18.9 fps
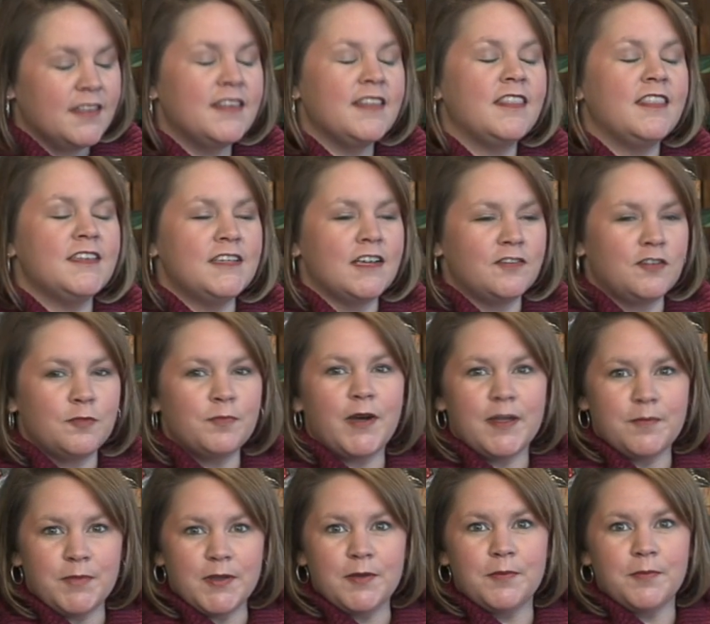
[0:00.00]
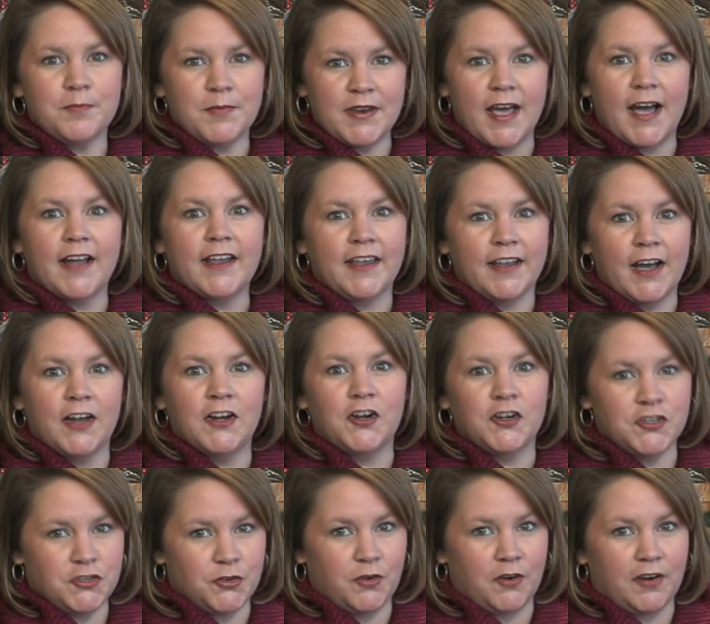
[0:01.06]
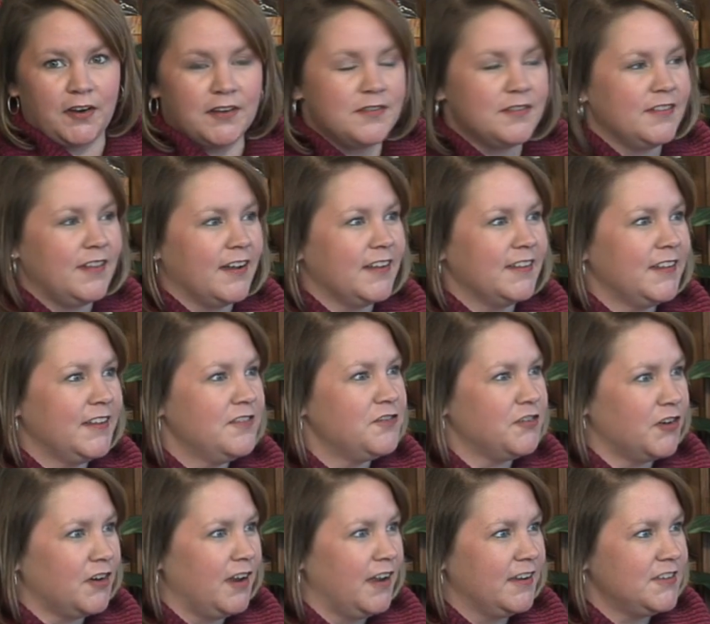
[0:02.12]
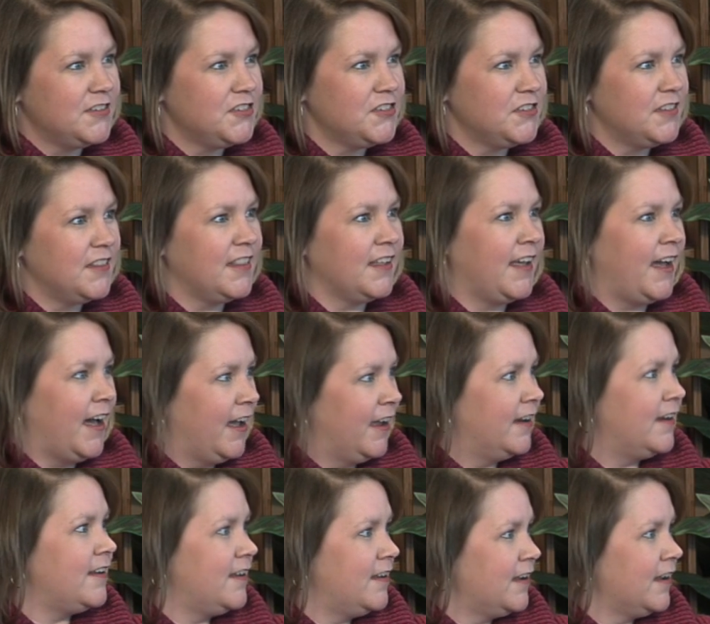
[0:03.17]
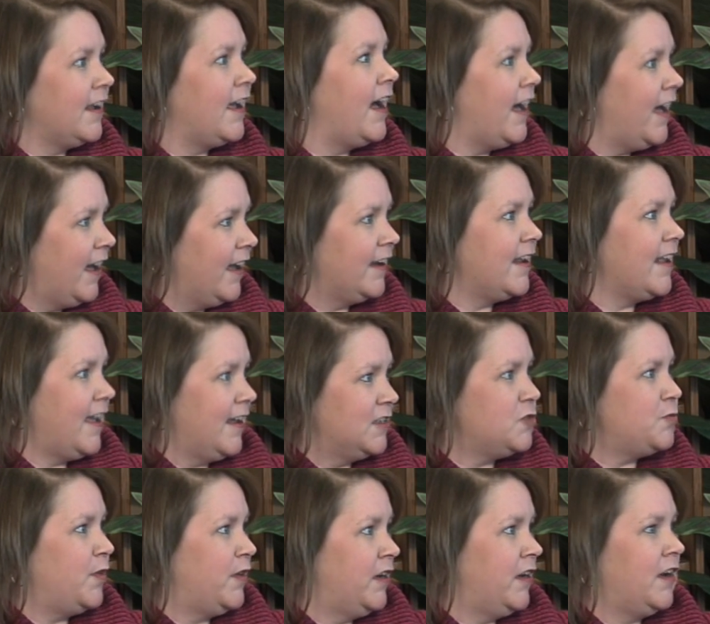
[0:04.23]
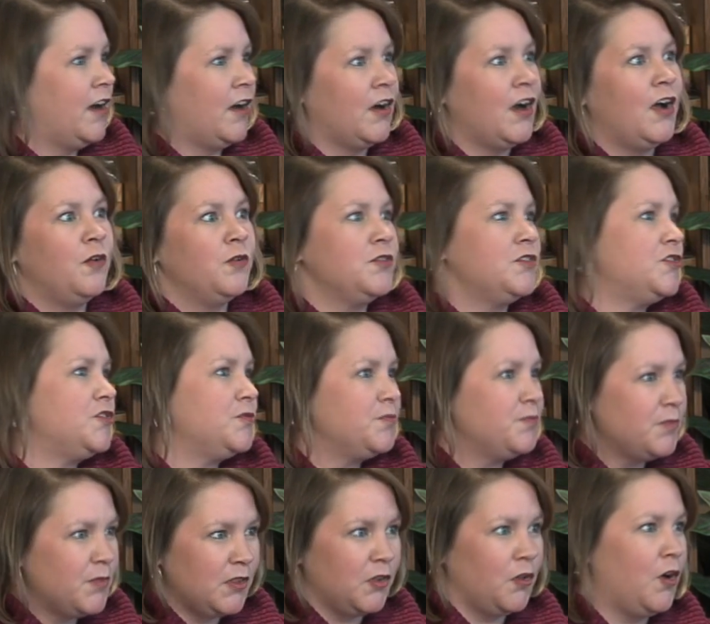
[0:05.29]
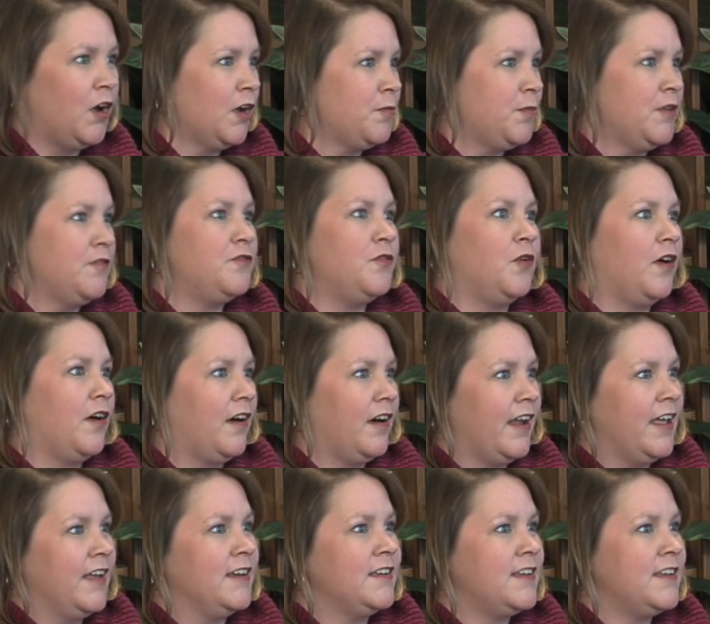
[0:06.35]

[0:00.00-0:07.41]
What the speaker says: the devil might be knocking on our door. Luckily for us, God has been in our house long before, and